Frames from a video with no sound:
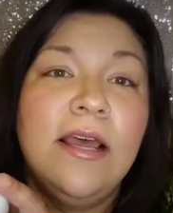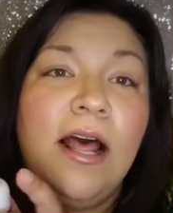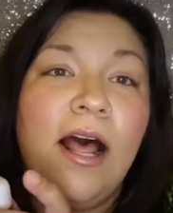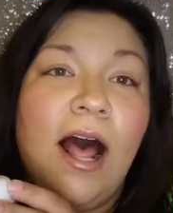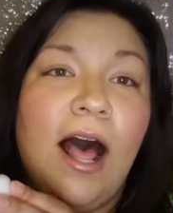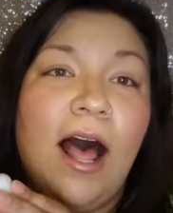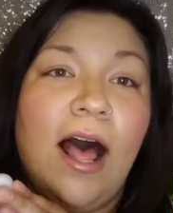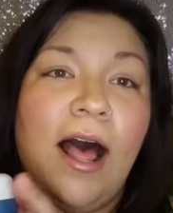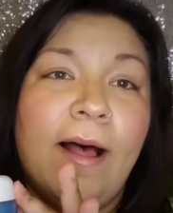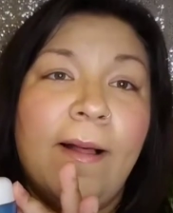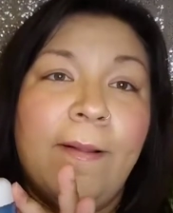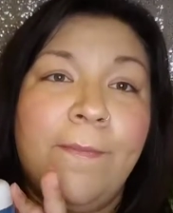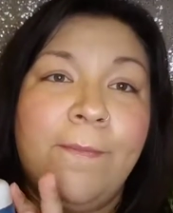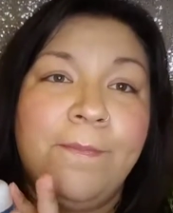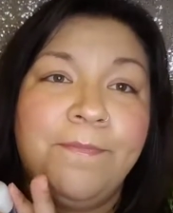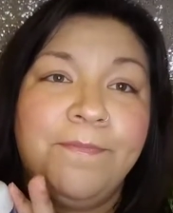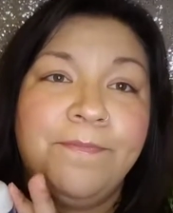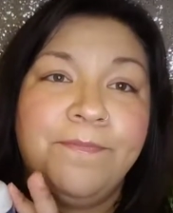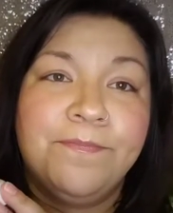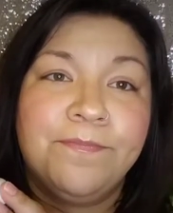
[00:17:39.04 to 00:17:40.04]

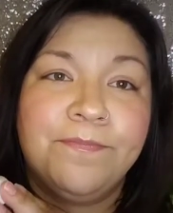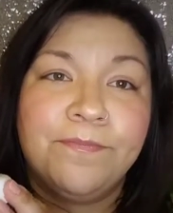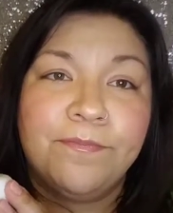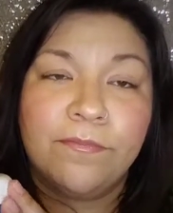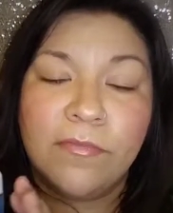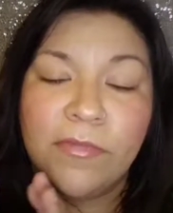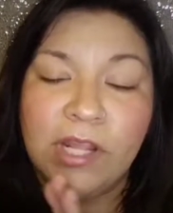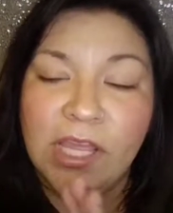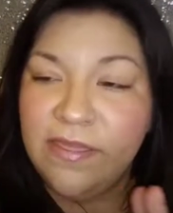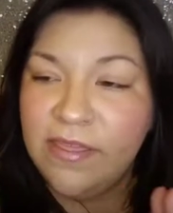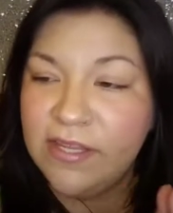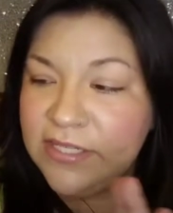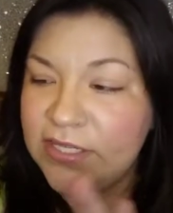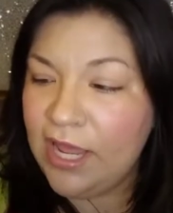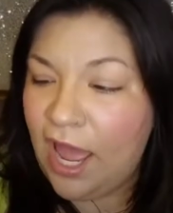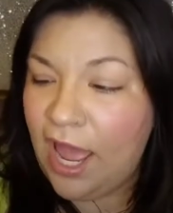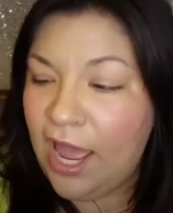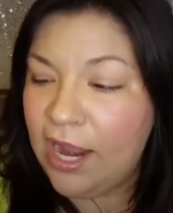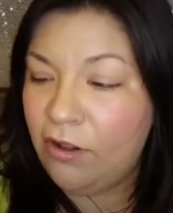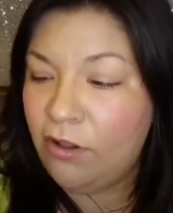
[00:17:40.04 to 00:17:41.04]
the
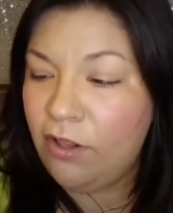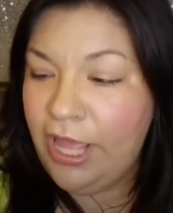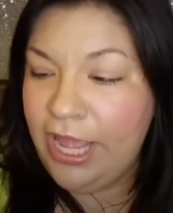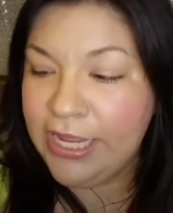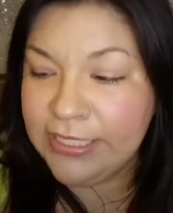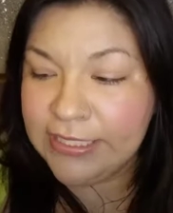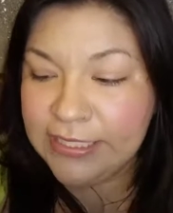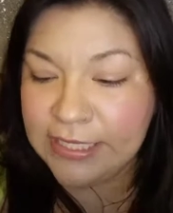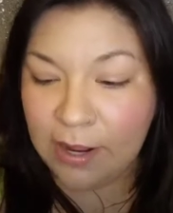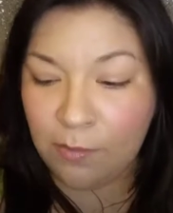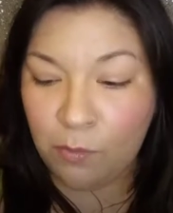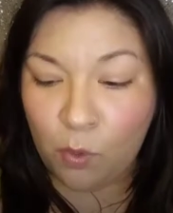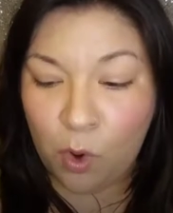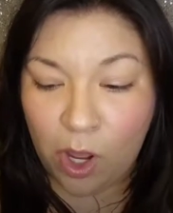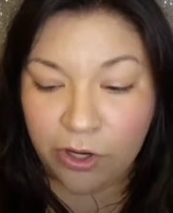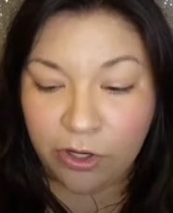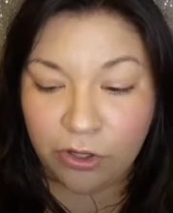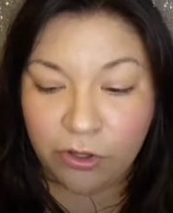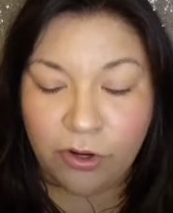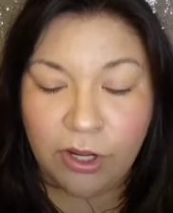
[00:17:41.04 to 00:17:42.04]
Tidal Enzyme
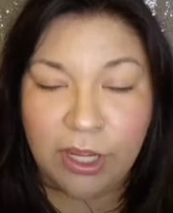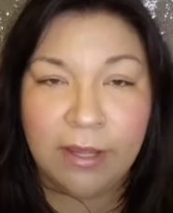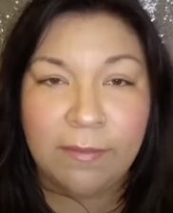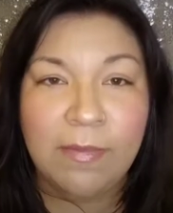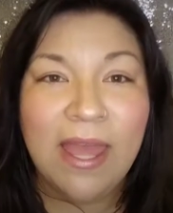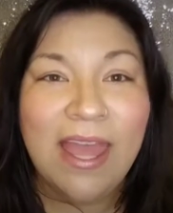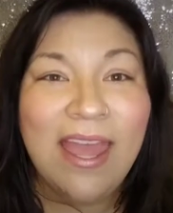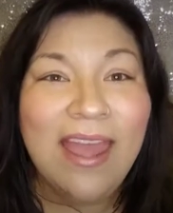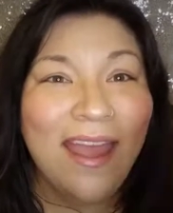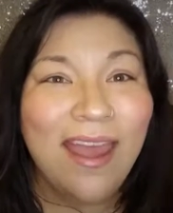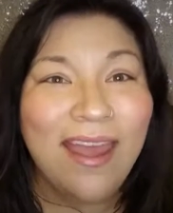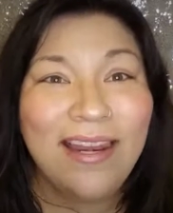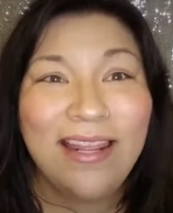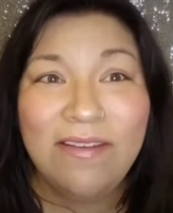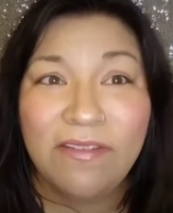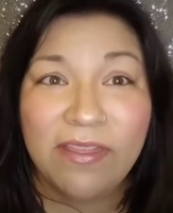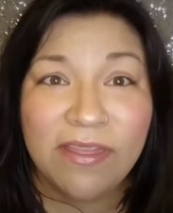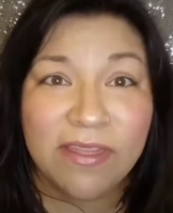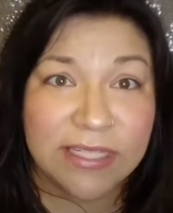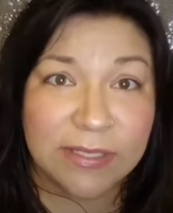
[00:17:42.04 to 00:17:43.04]
Water Cream, and
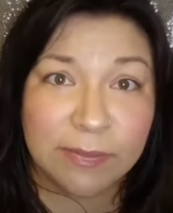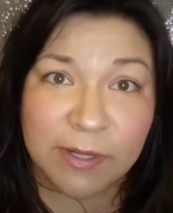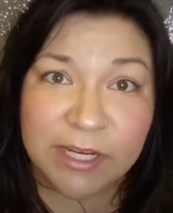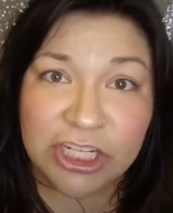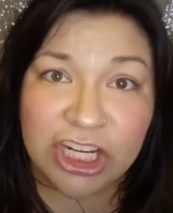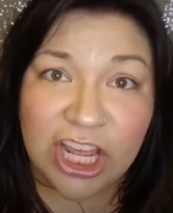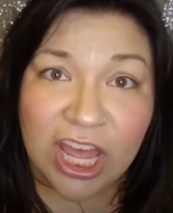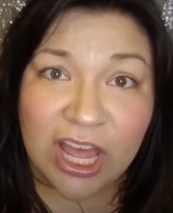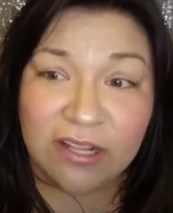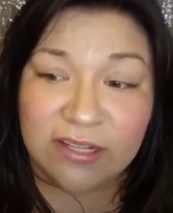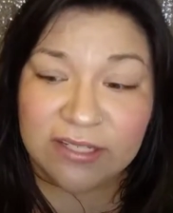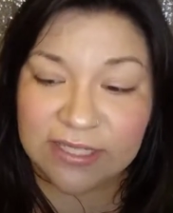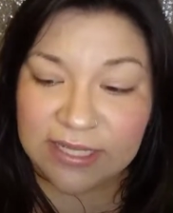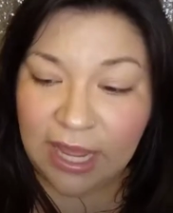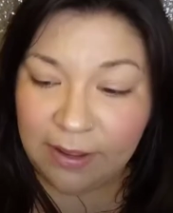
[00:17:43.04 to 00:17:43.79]
even the Spongelles.